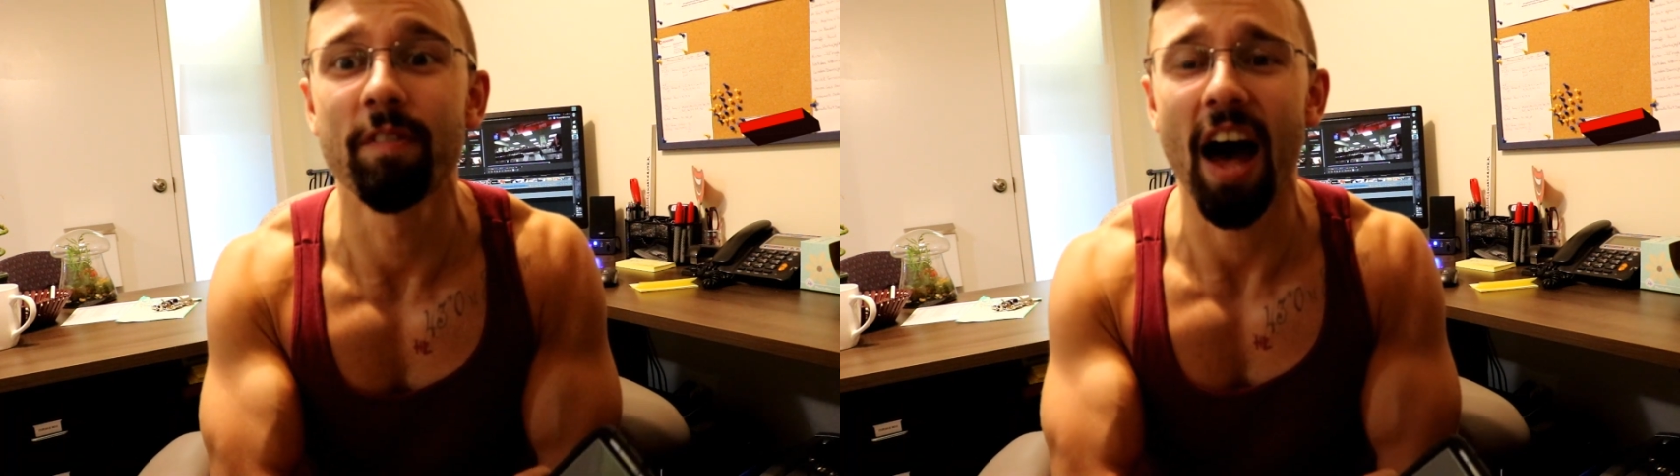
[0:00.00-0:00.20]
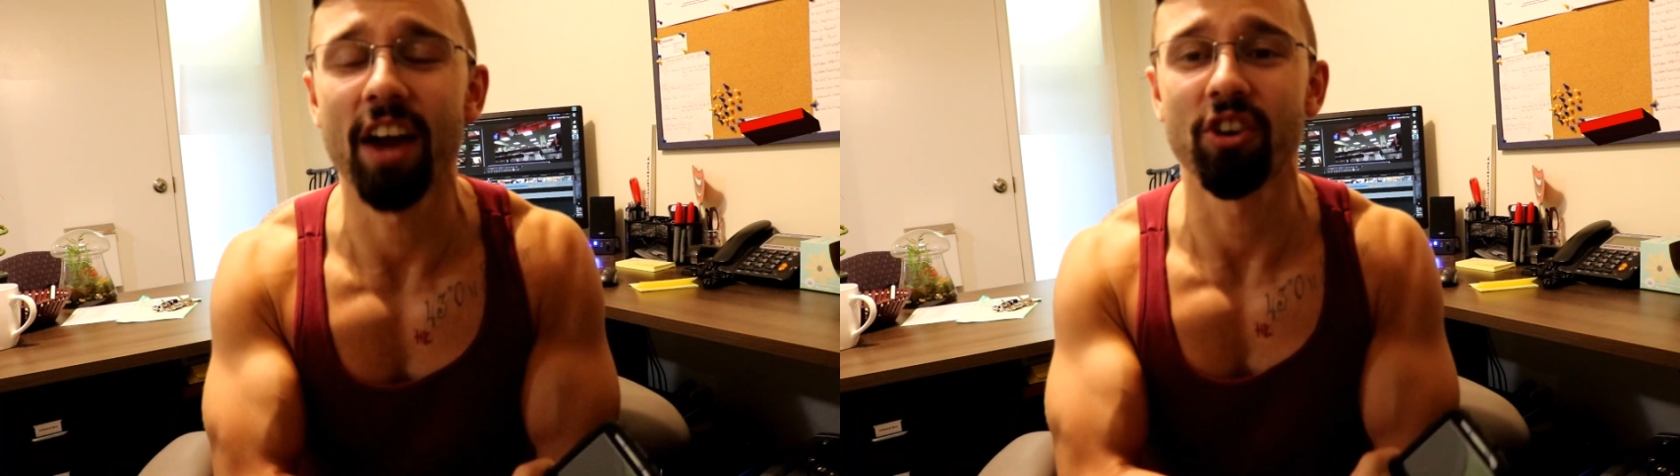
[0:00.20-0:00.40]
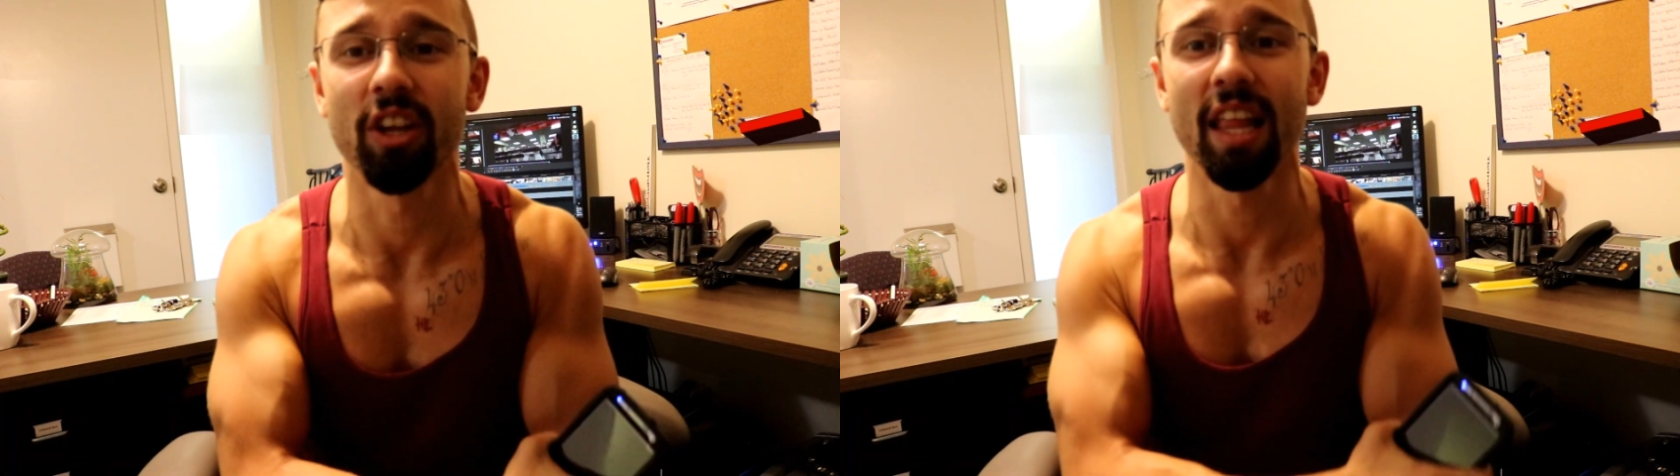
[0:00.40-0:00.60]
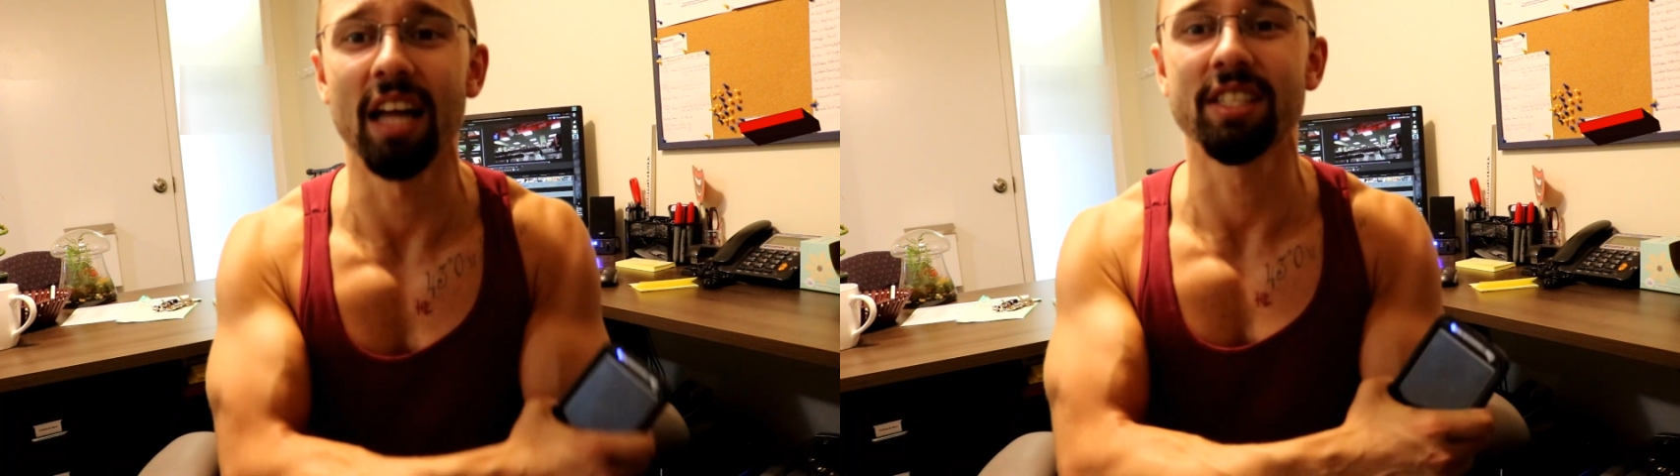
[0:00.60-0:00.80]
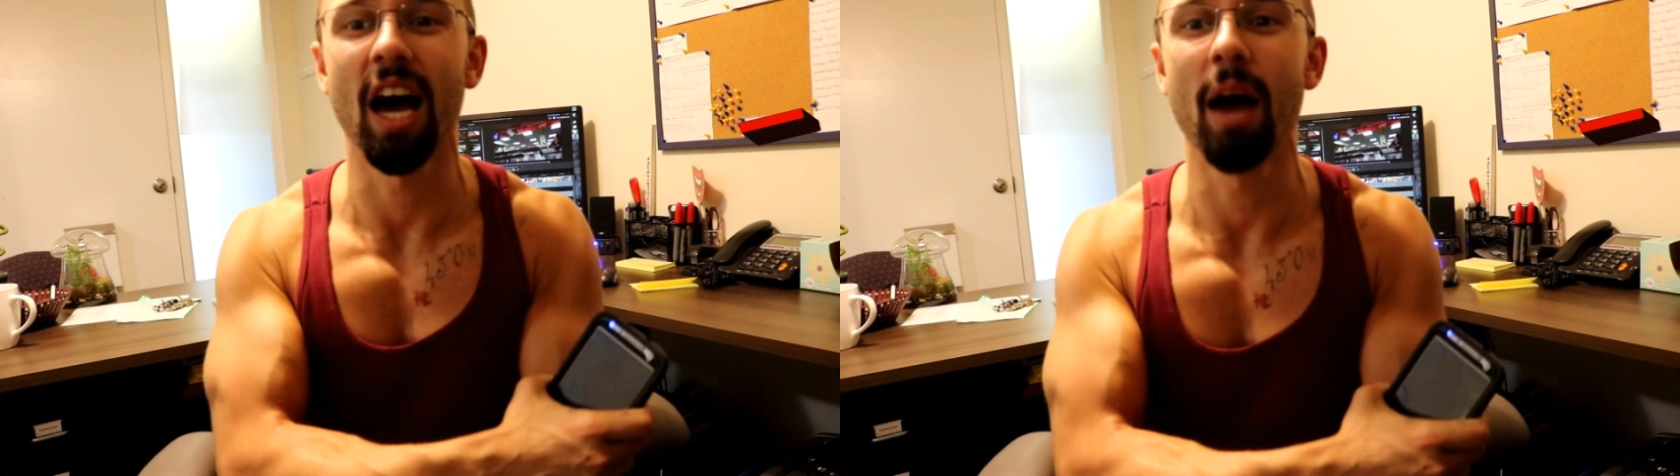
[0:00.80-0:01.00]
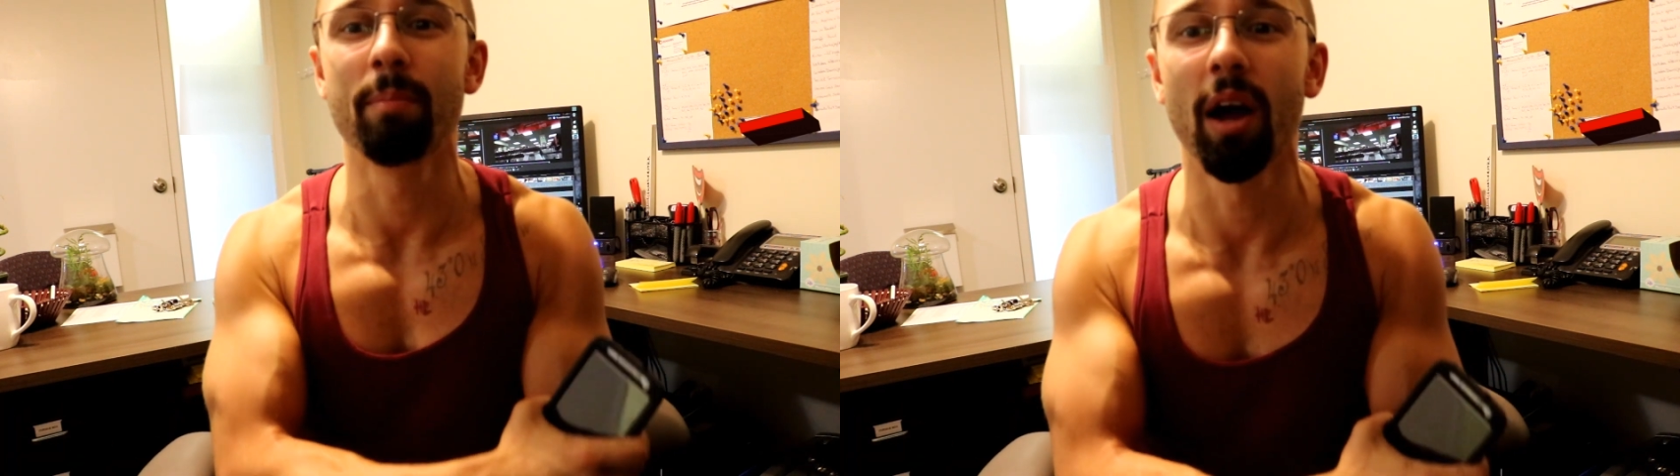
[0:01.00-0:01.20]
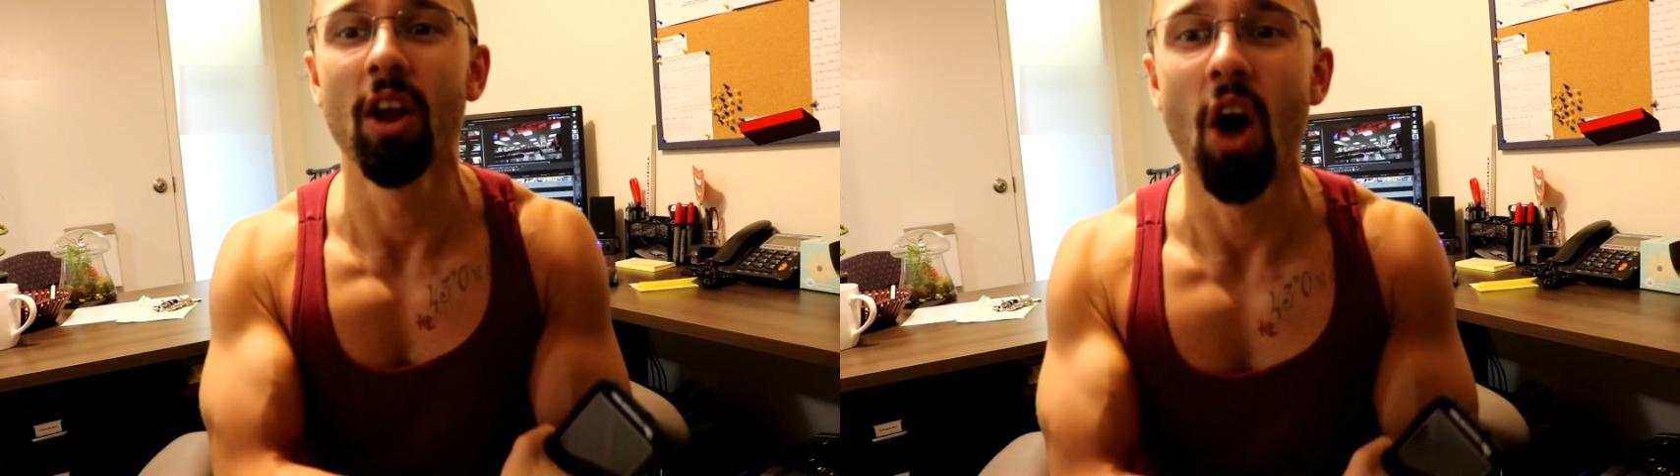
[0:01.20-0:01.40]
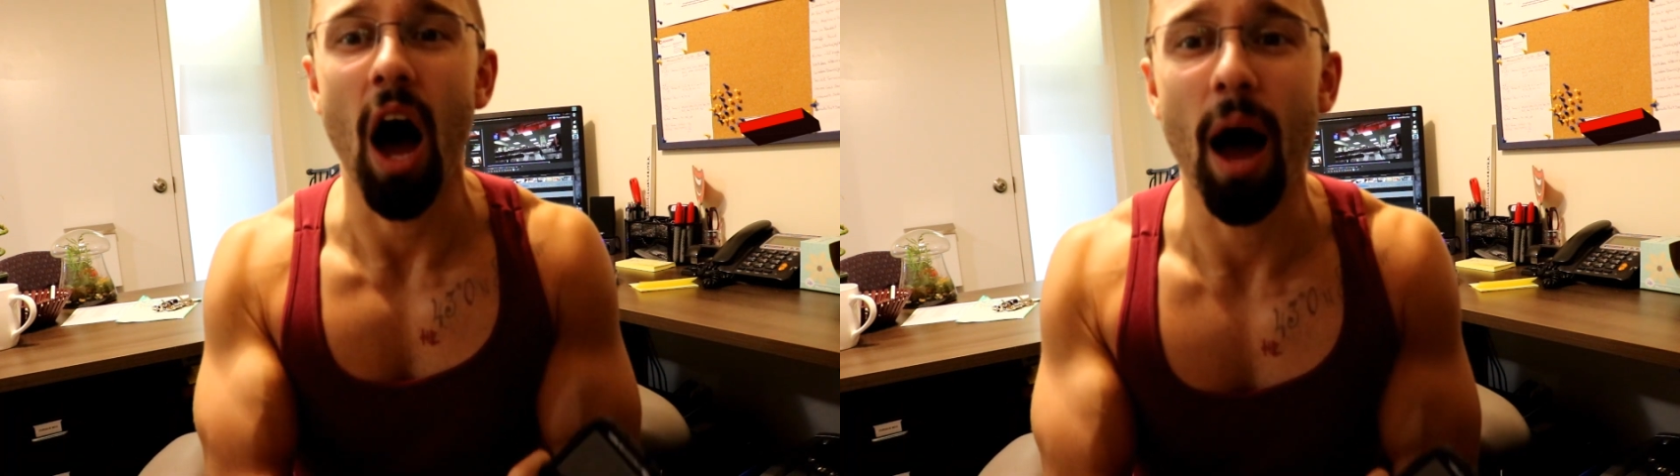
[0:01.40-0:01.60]
fat during that time, but
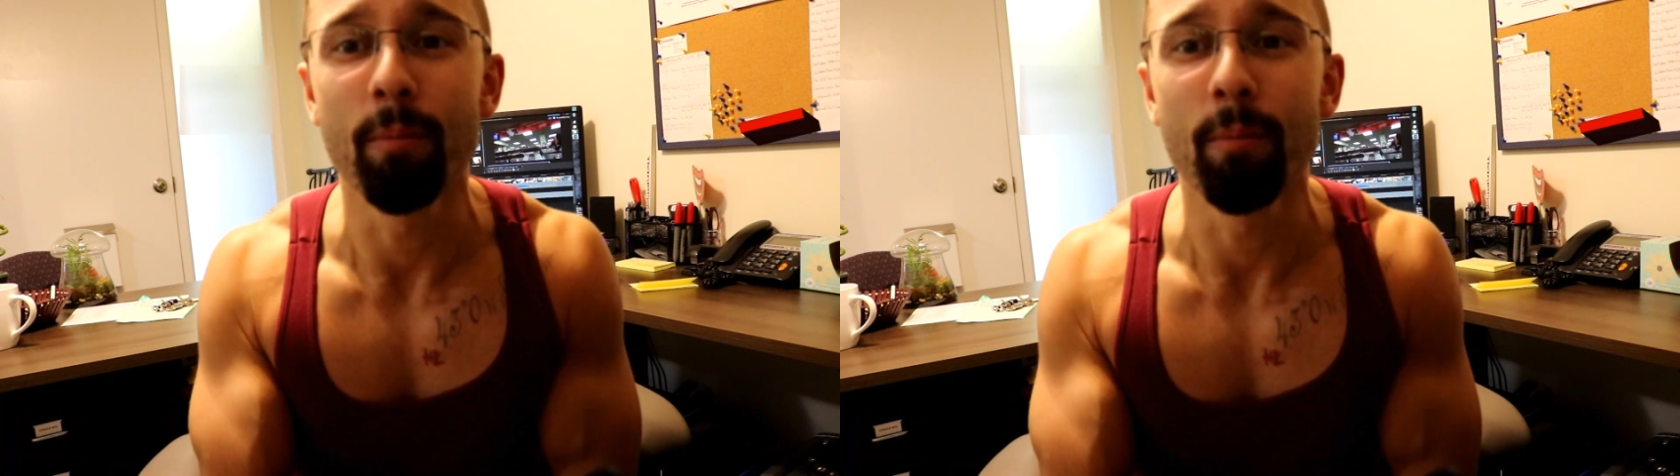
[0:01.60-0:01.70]
I'm